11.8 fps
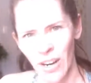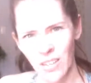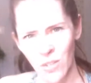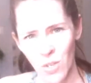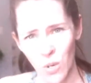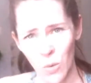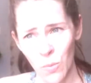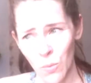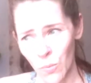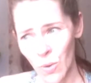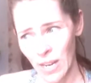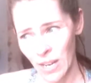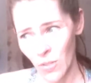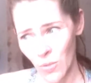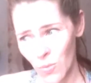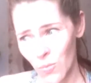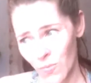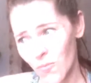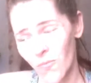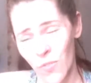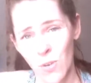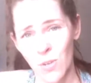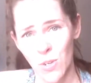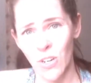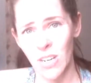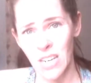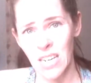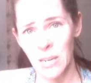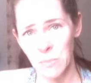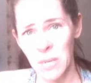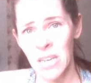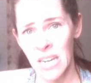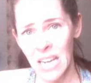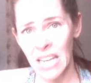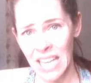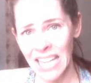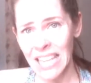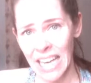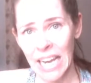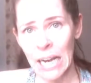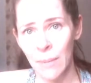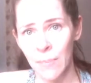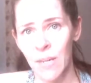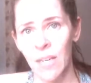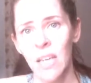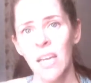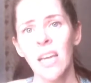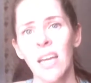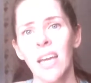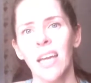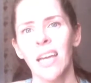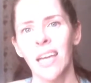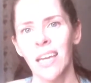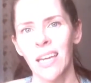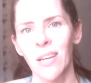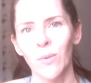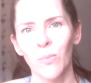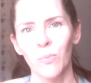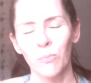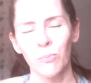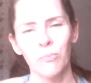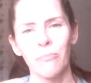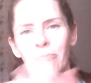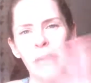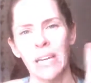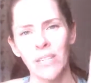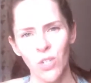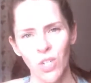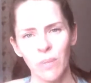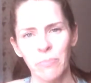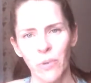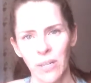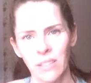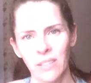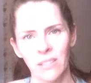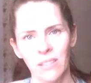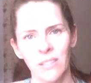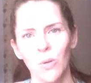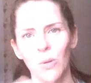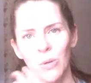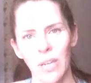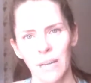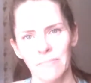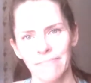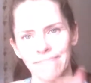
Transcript: And so when I first started eating meat again, that lamb, he made sheep noises the whole time,